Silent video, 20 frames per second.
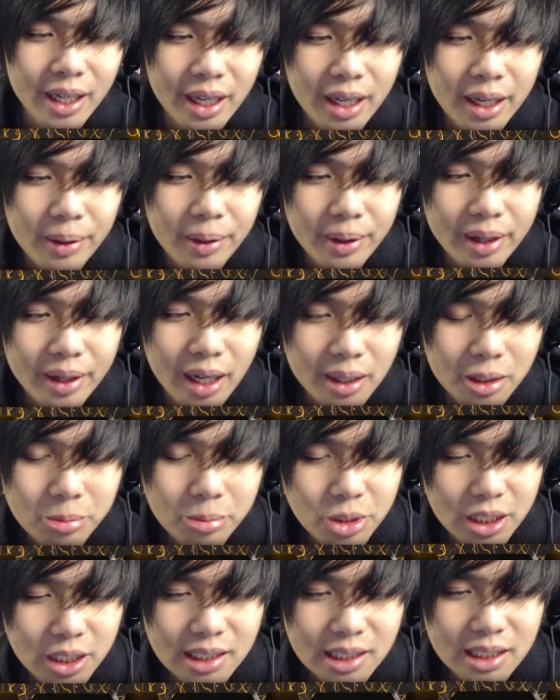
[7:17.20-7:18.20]
Gotham
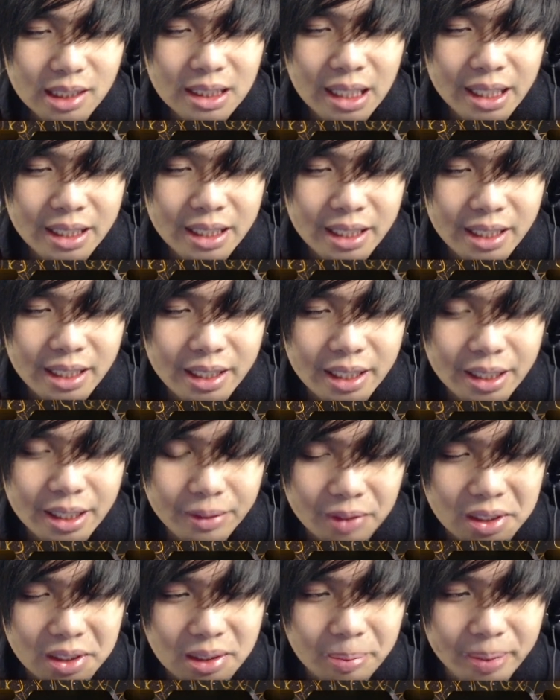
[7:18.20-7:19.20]
Chess's idea here
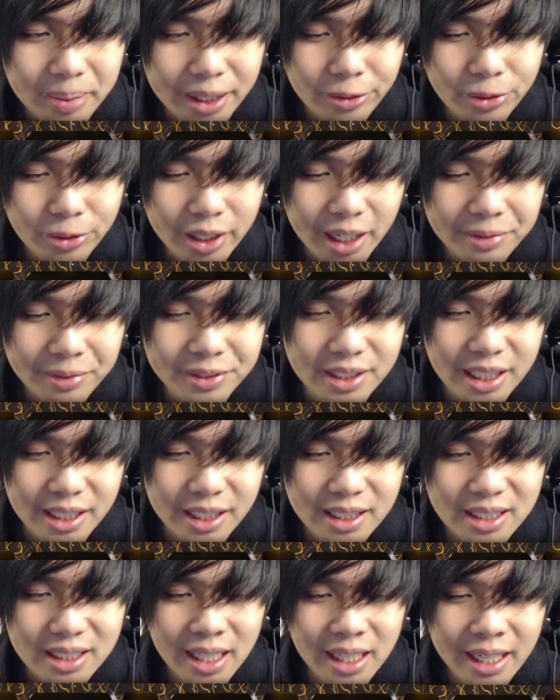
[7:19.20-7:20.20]
was to play rook
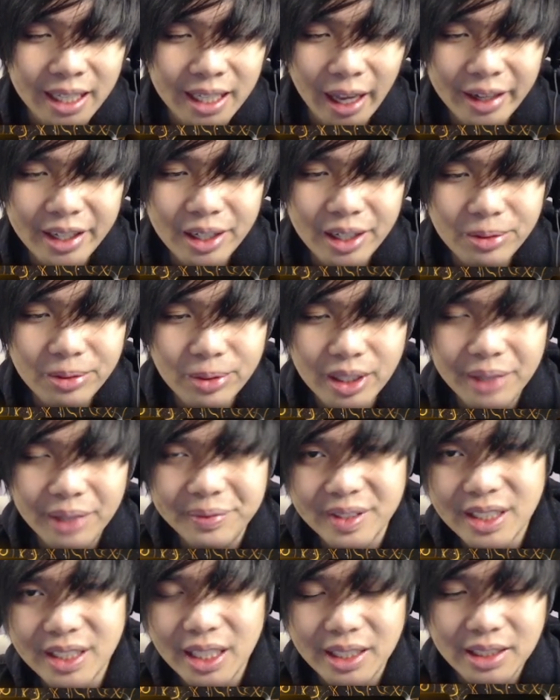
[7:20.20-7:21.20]
f6, and the idea of rook
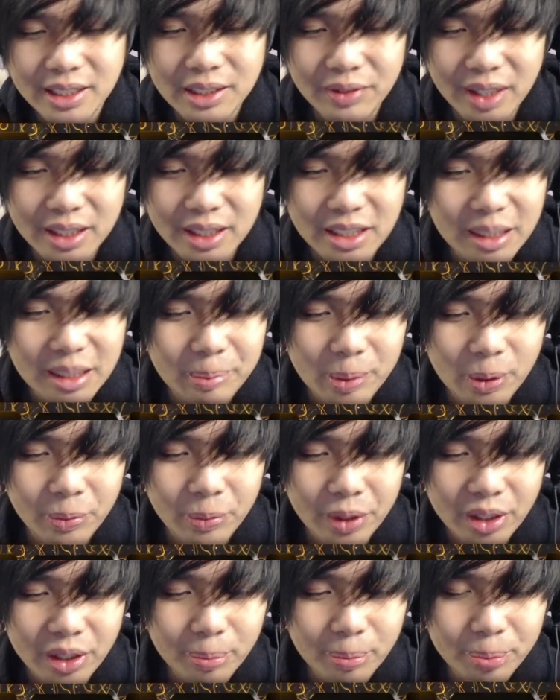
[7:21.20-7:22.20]
f6 is very simple.
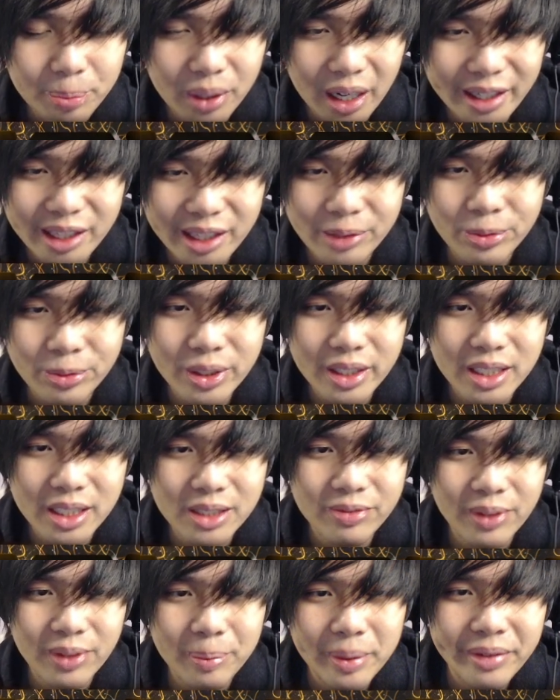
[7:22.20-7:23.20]
We're going to block the rooks
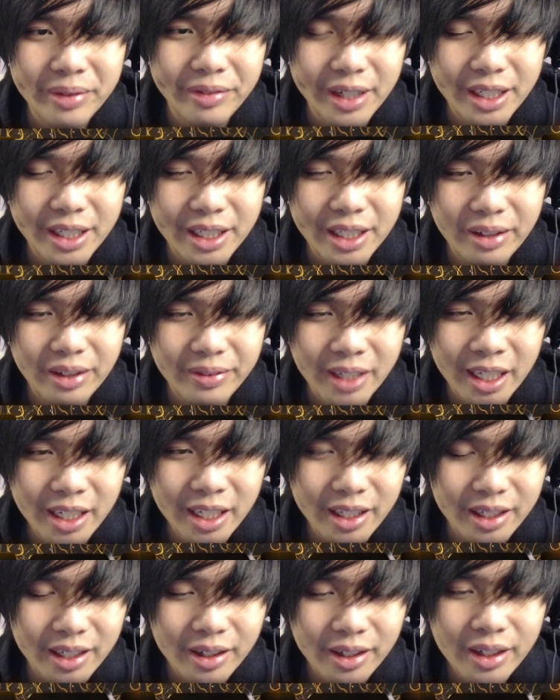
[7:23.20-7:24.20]
from invading over
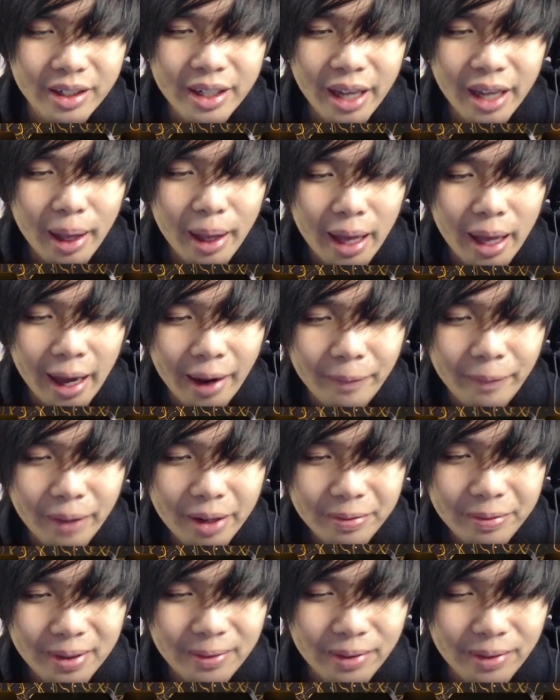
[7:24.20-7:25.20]
here.
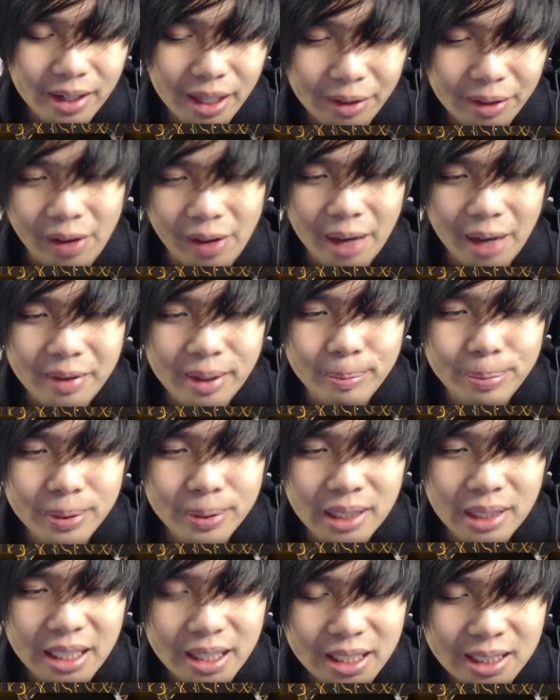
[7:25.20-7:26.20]
However, rook f5
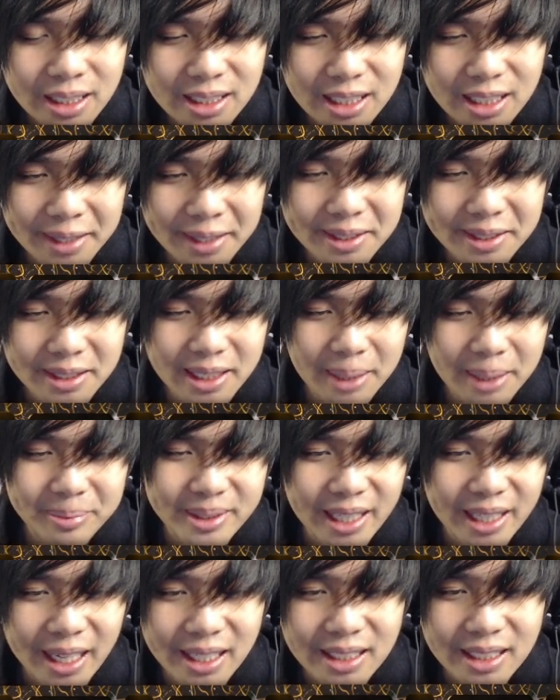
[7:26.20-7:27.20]
completely sidesteps
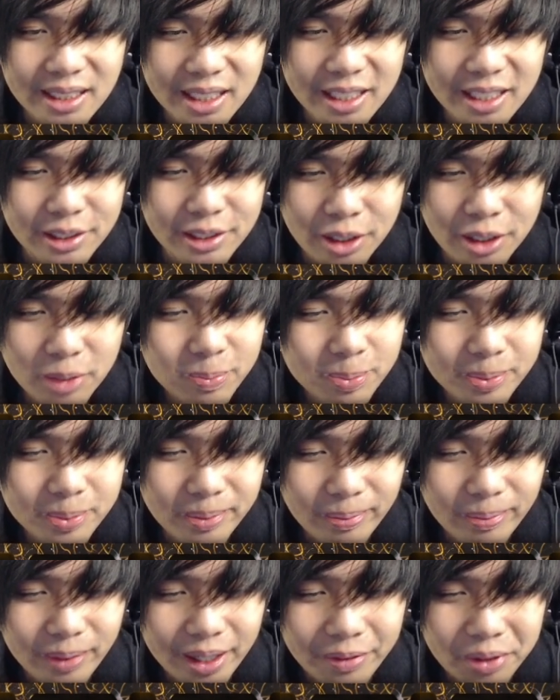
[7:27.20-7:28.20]
that and says, nope,
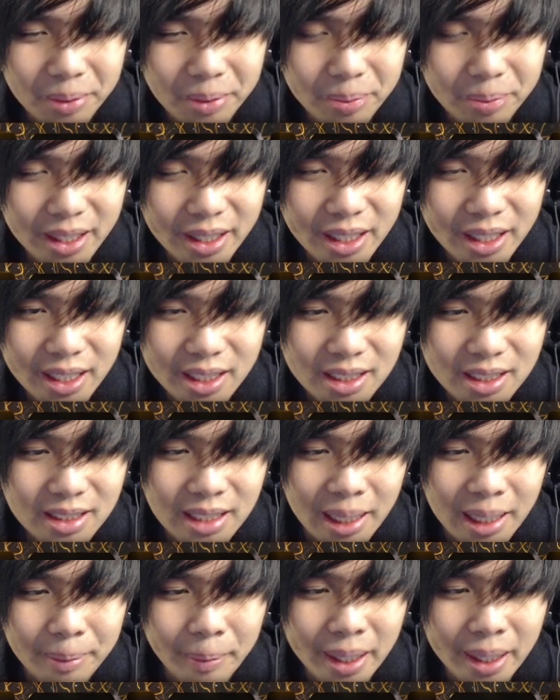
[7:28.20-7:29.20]
if you play this,
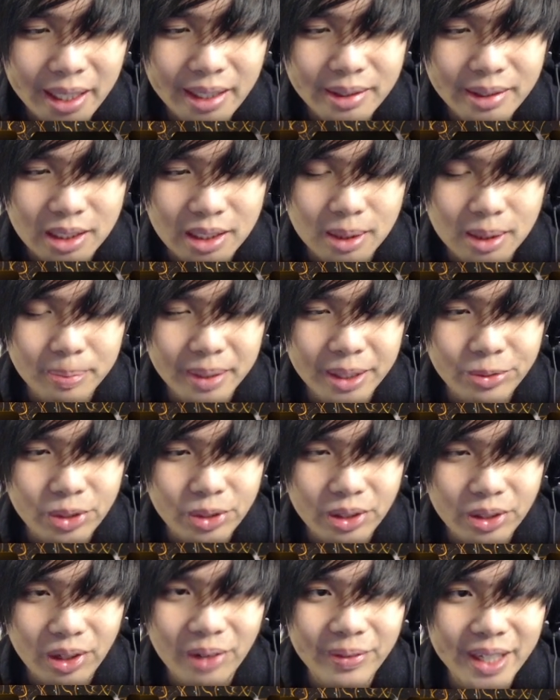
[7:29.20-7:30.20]
I might just play
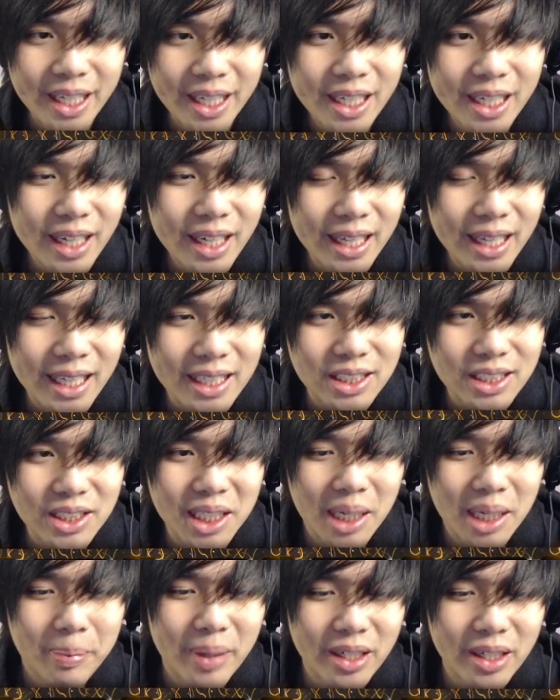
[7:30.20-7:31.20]
rook over here, and that's
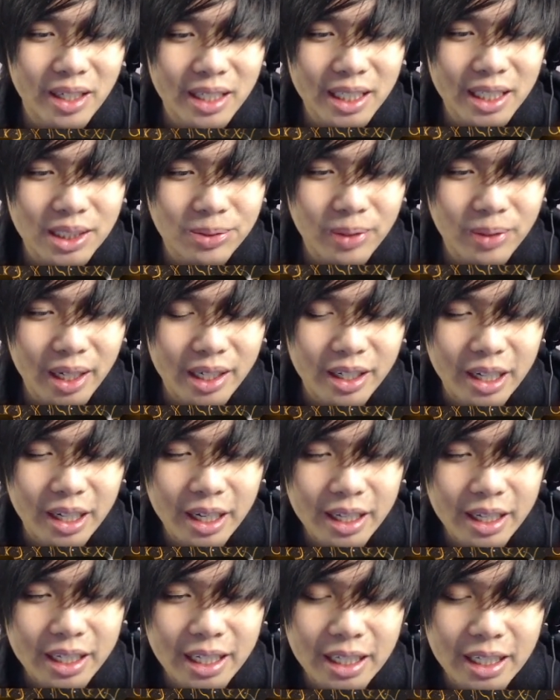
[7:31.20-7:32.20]
checkmate on h1.
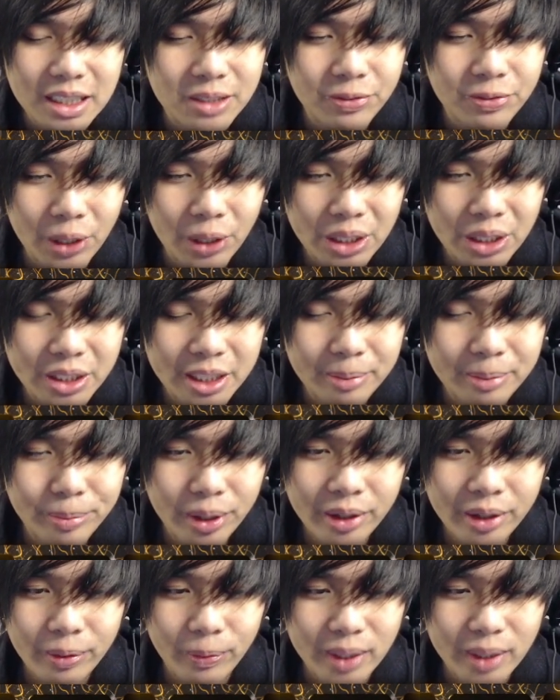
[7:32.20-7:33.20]
He has foiled him
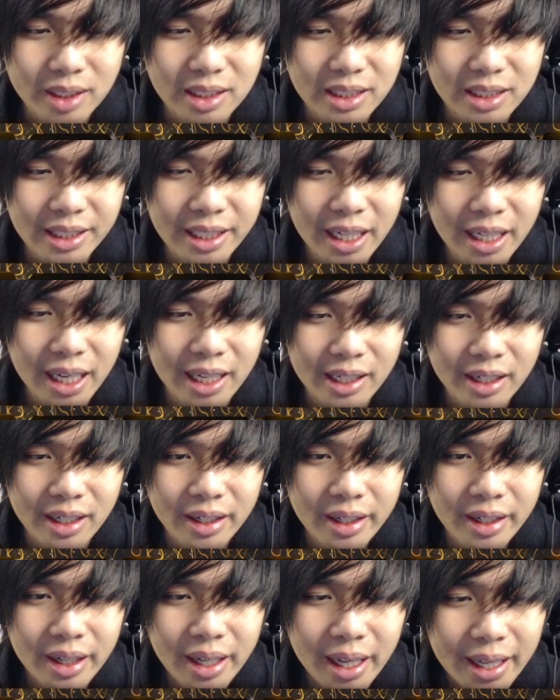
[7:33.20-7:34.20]
once again.
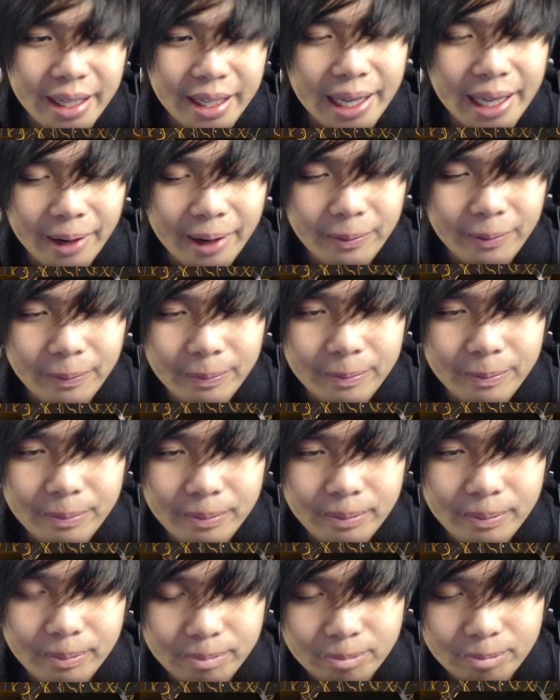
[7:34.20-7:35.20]
Now,
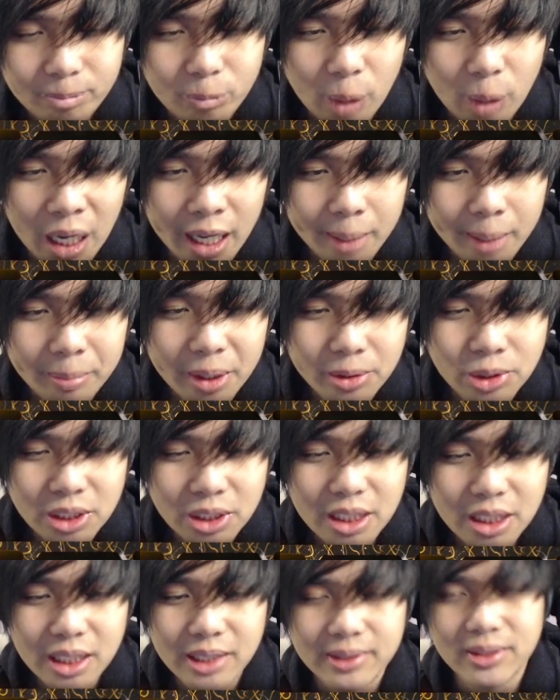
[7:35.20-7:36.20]
I am no
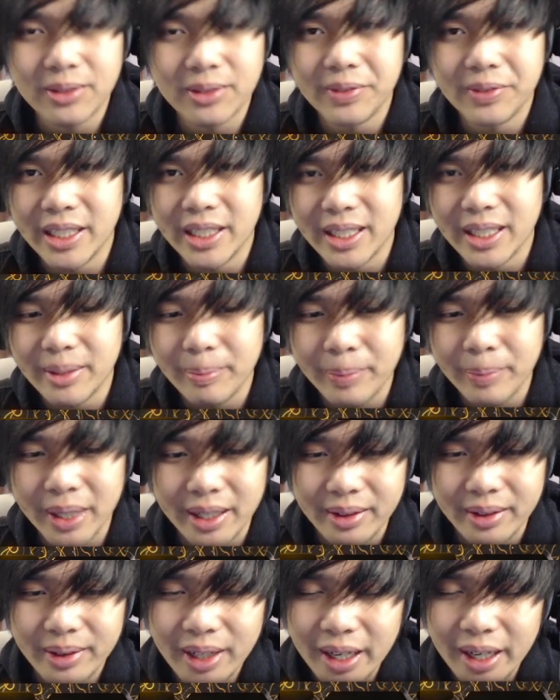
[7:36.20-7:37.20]
genius over here, but
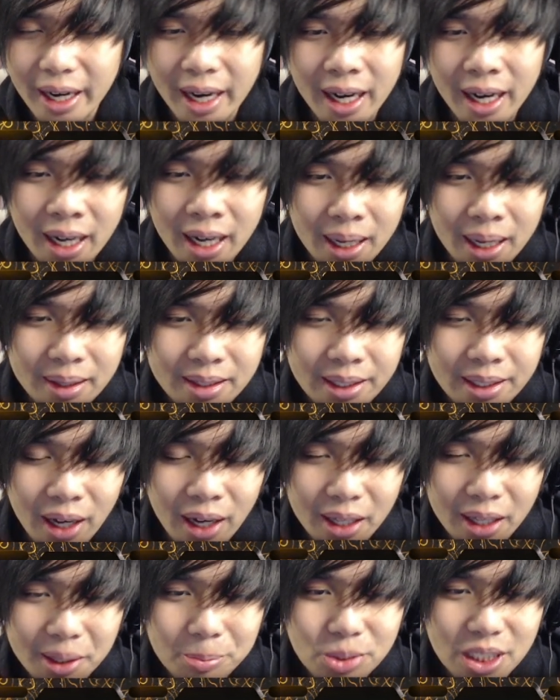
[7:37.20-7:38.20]
the
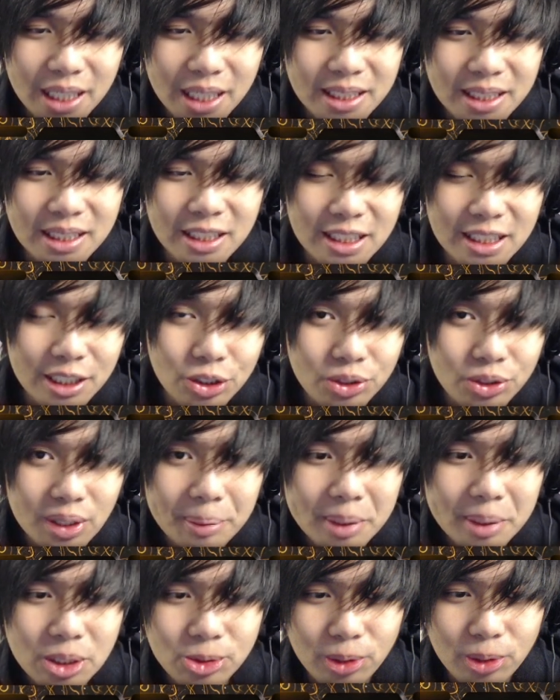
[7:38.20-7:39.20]
Gotham Chess is an
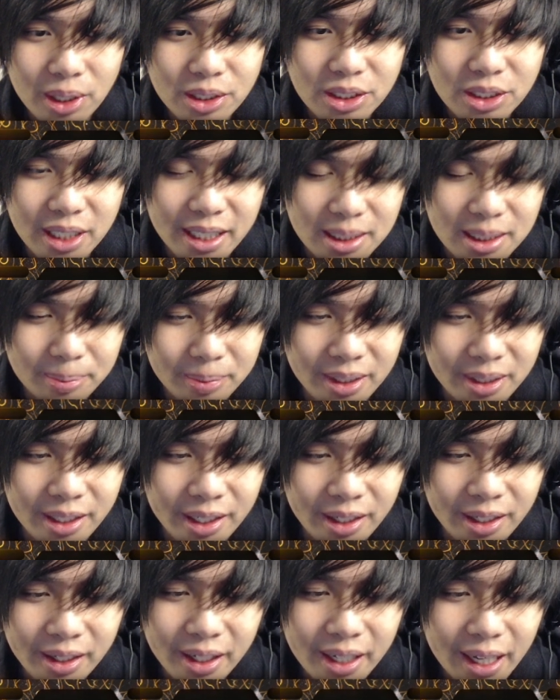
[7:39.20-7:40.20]
extremely strong chess player,
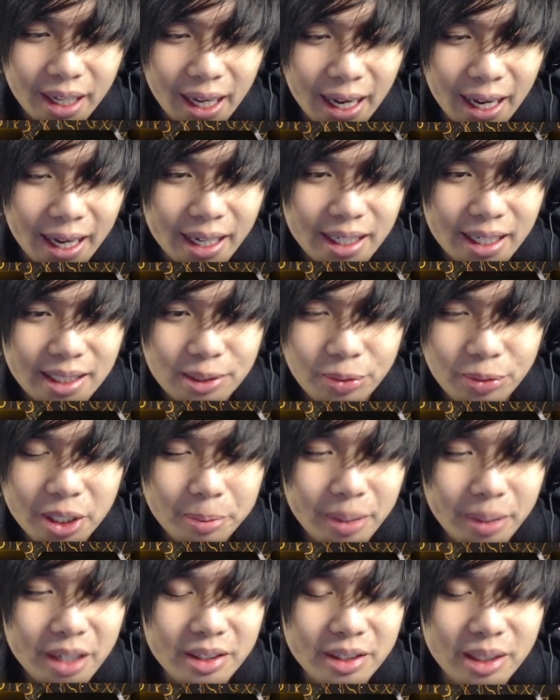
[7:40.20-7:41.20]
and he's way
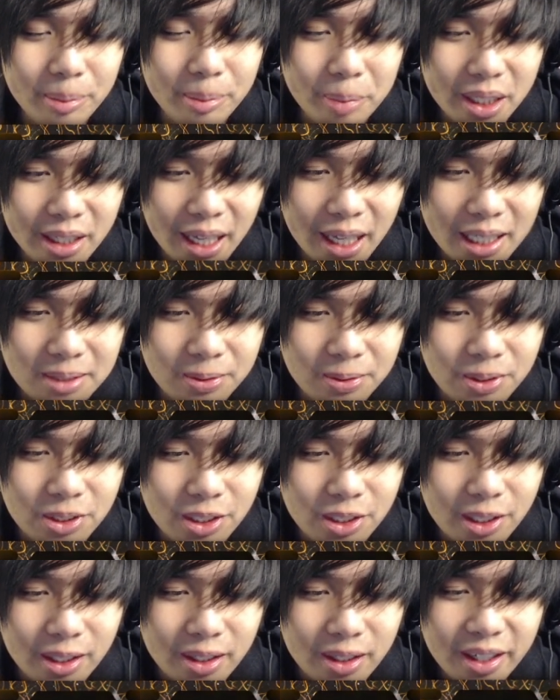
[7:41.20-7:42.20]
better than me, that's for
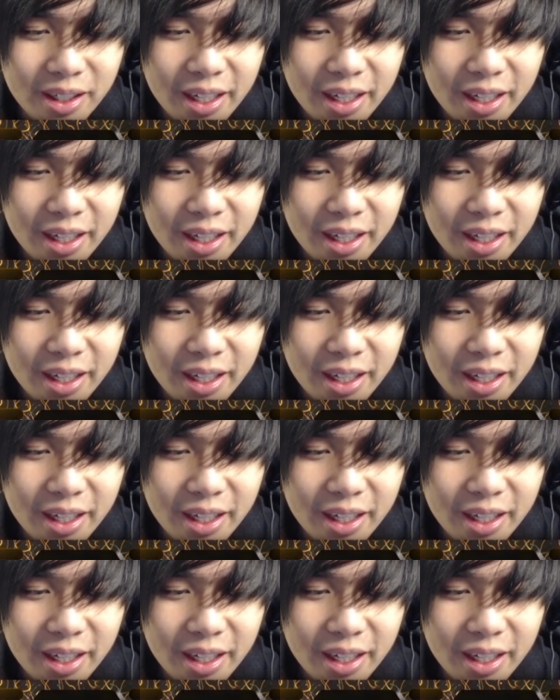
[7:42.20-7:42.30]
sure.